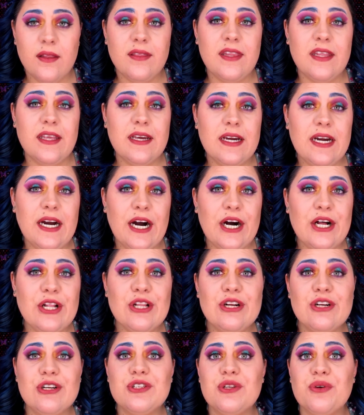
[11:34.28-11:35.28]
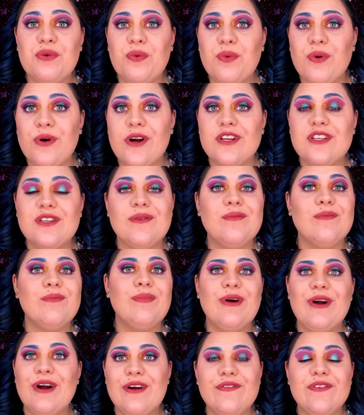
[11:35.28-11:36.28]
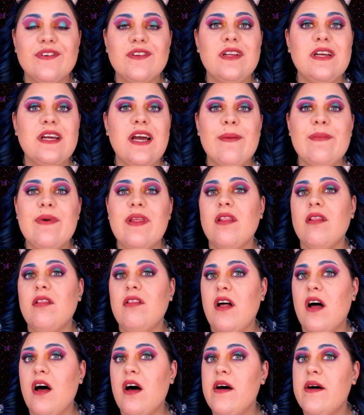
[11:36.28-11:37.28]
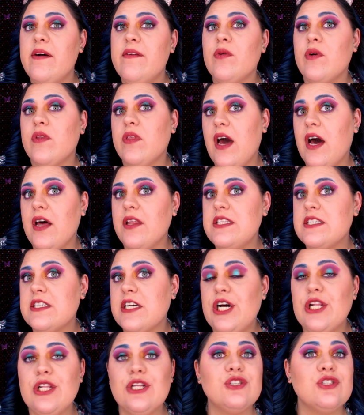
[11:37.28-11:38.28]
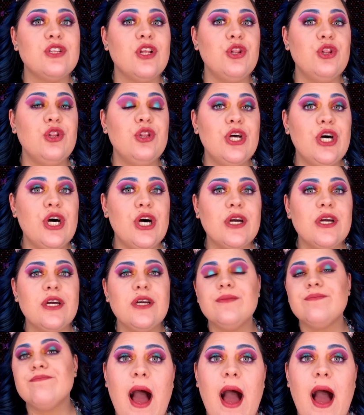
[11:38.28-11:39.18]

The colors worked perfectly. I'm in love with how these colors look.